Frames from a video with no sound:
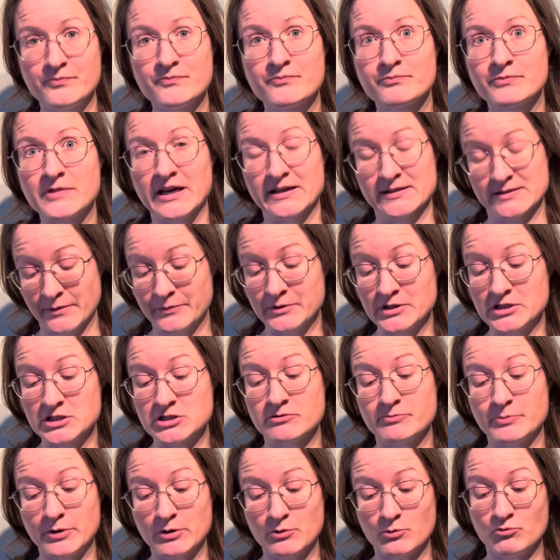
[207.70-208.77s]
that's something to
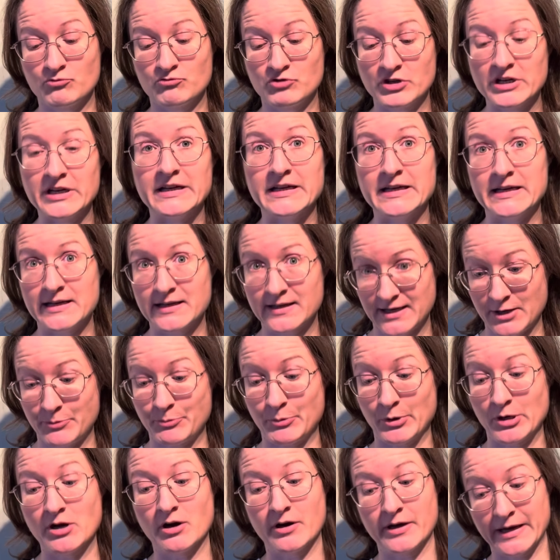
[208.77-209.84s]
really keep
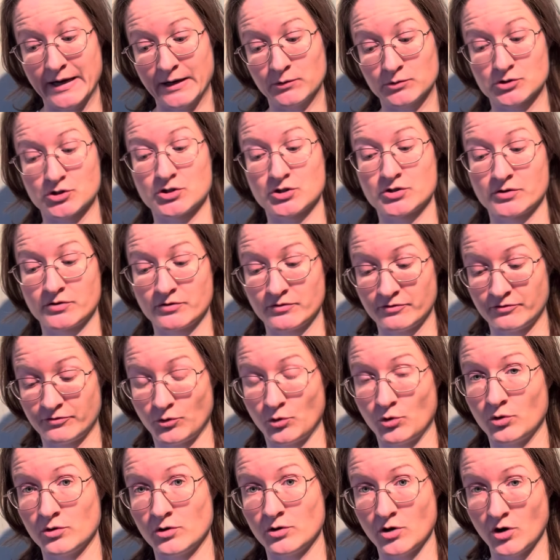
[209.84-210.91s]
an eye out
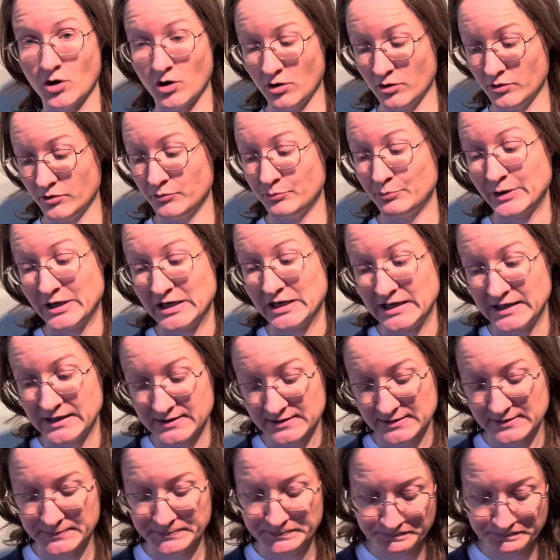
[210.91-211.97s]
for on beanies.